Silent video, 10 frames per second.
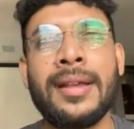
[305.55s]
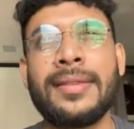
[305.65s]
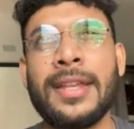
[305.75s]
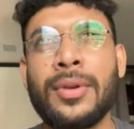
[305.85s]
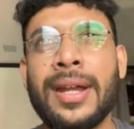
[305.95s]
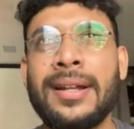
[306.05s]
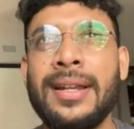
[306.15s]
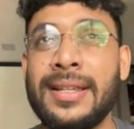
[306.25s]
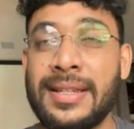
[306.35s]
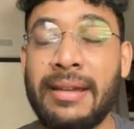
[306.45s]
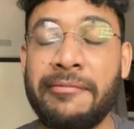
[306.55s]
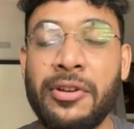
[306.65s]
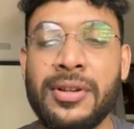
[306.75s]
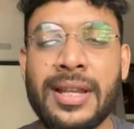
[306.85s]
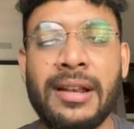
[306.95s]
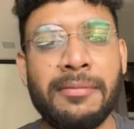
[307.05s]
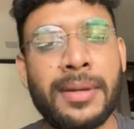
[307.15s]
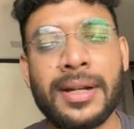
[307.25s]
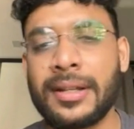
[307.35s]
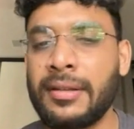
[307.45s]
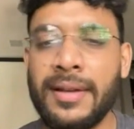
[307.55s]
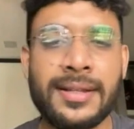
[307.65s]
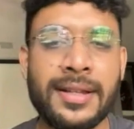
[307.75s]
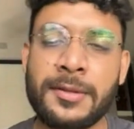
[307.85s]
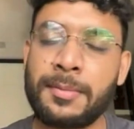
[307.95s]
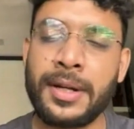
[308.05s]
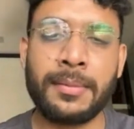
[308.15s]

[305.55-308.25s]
then you get less time for yourself, but otherwise it's pretty